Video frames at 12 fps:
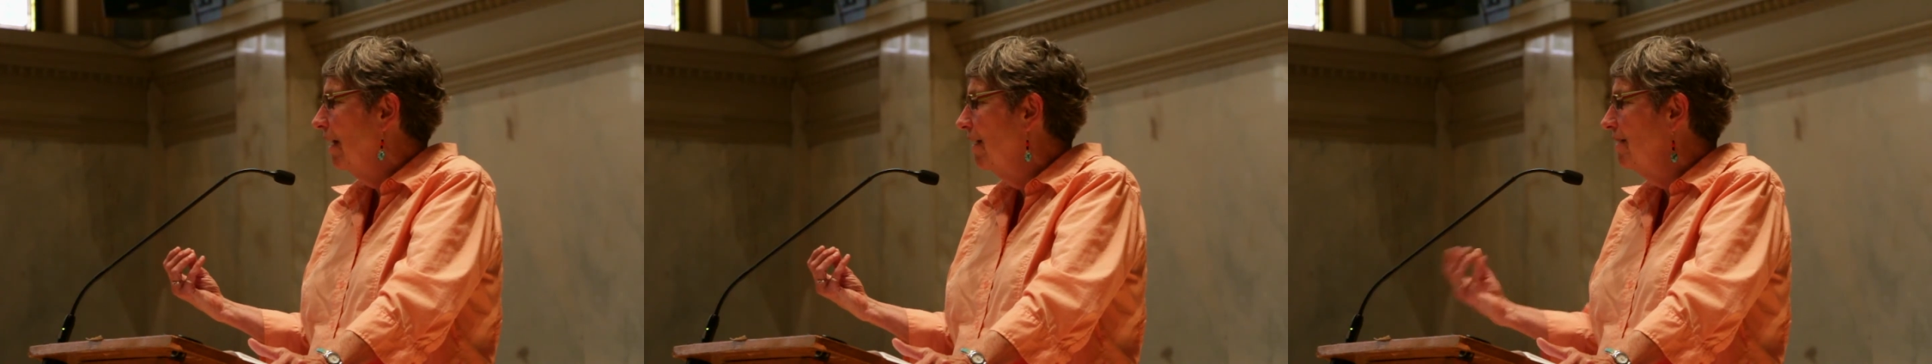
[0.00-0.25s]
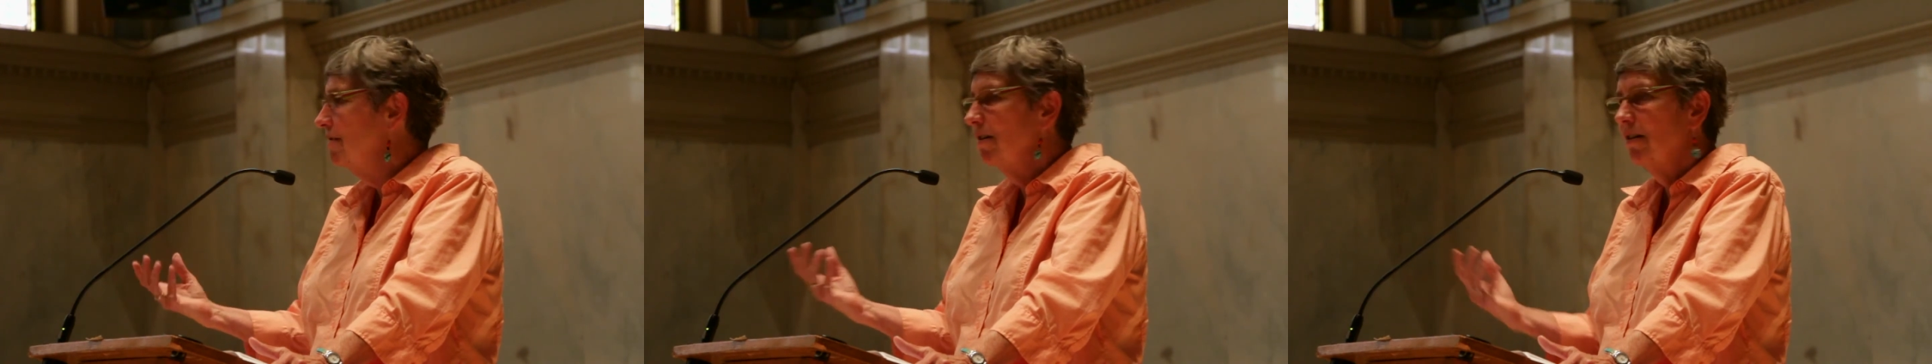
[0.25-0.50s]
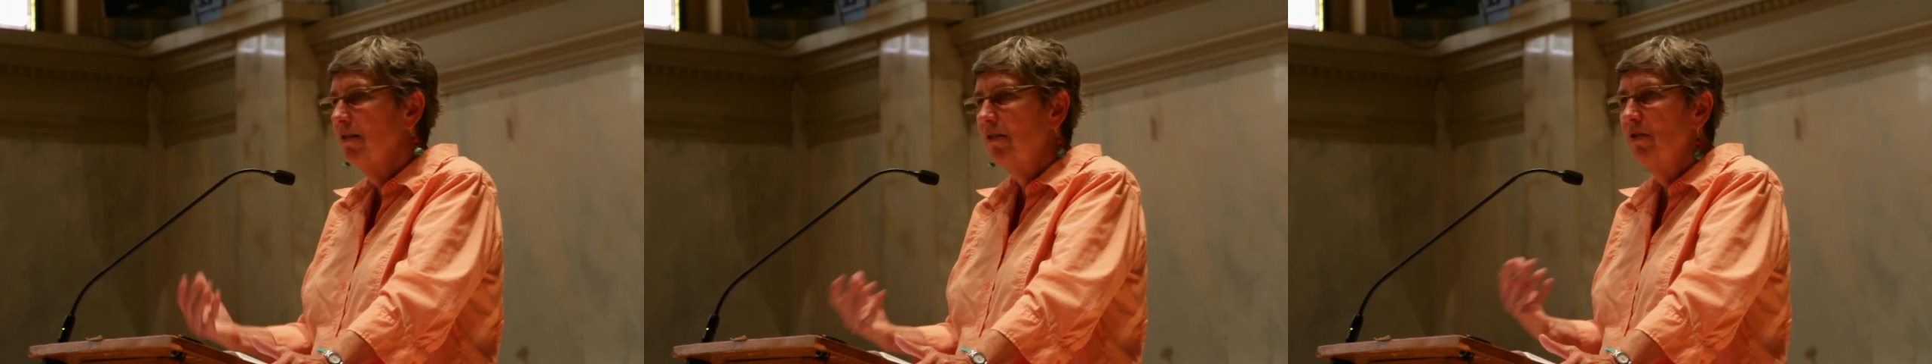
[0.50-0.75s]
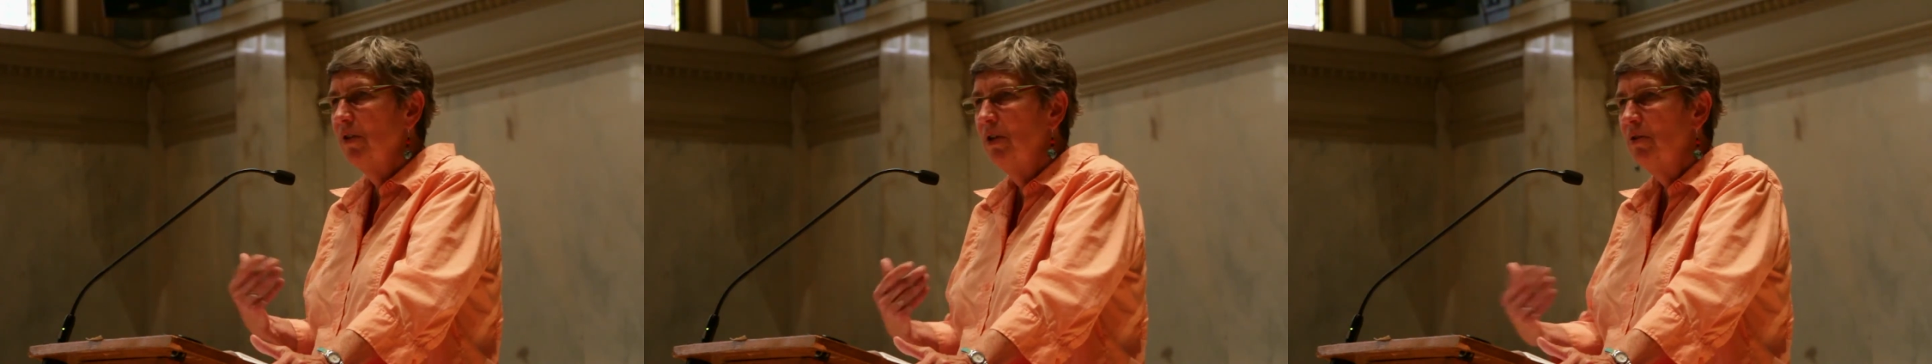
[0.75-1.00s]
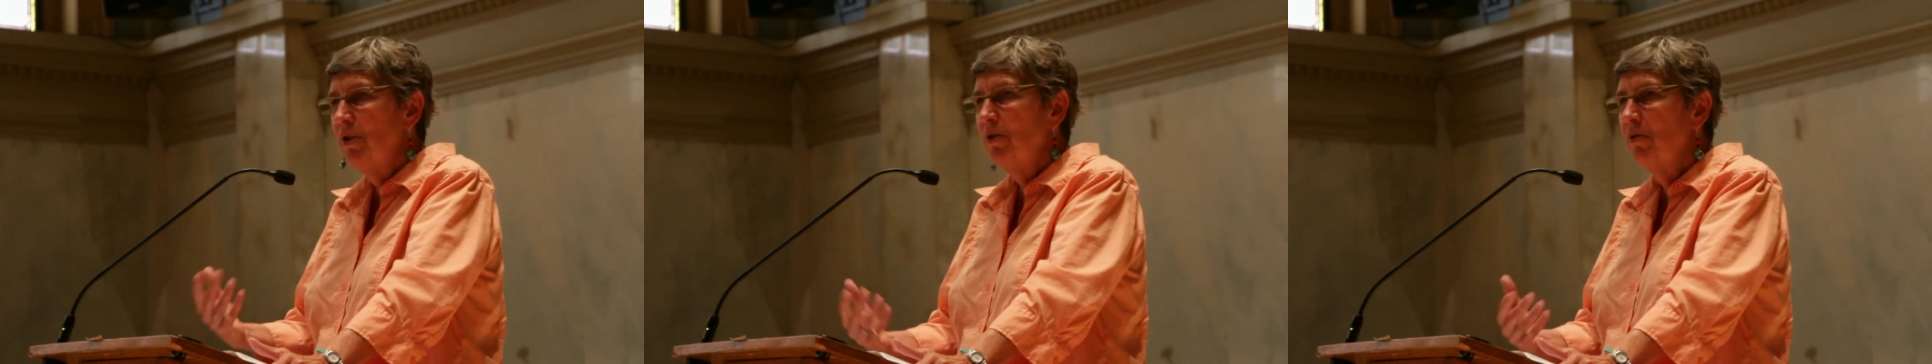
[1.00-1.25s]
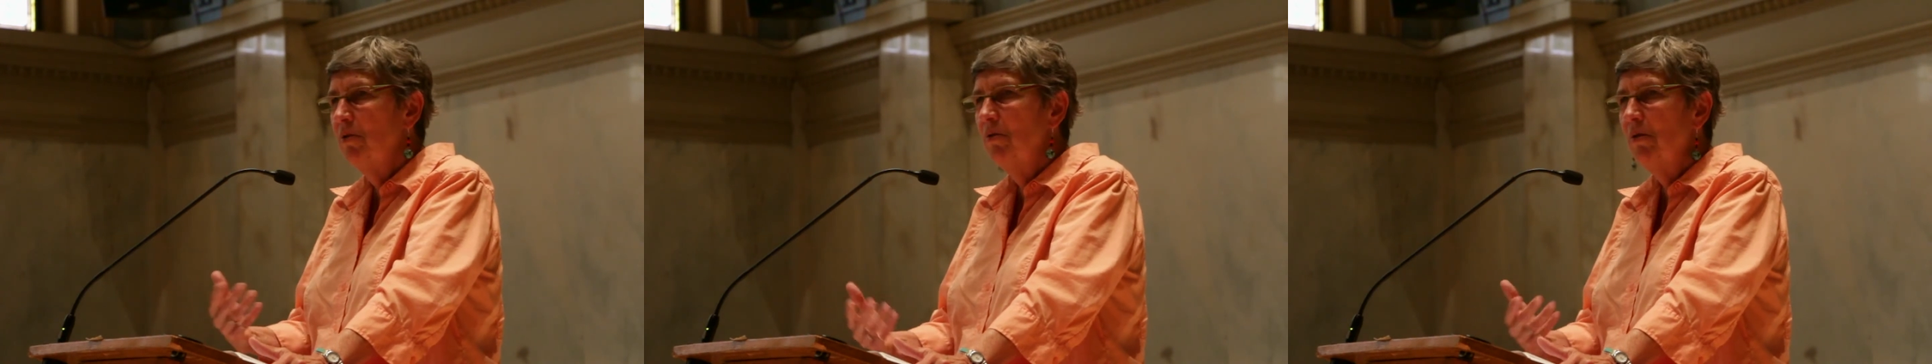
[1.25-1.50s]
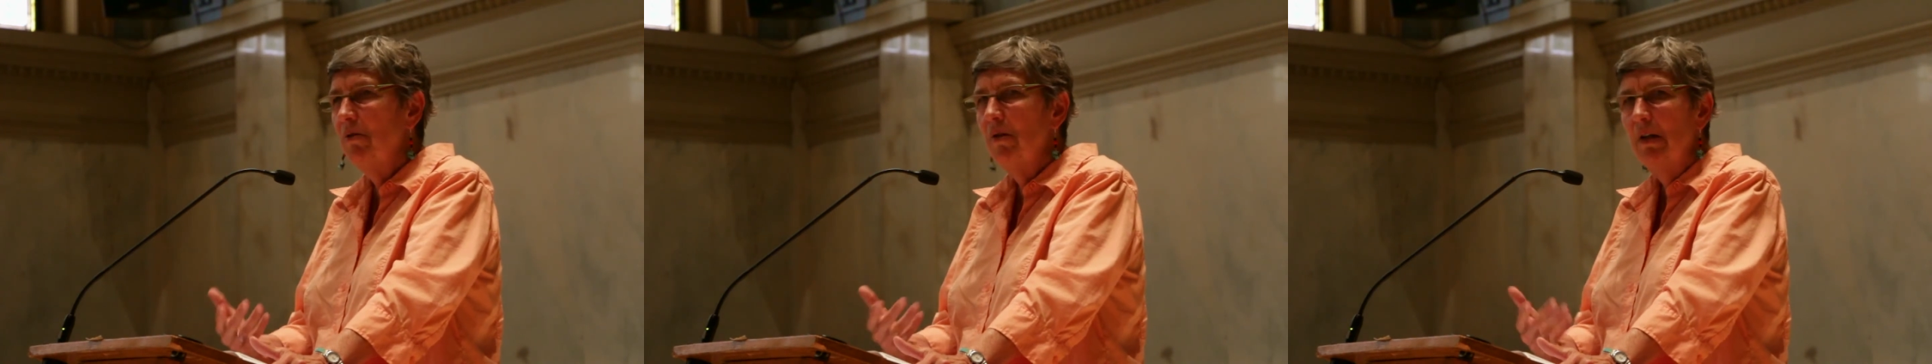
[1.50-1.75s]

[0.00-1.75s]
under the new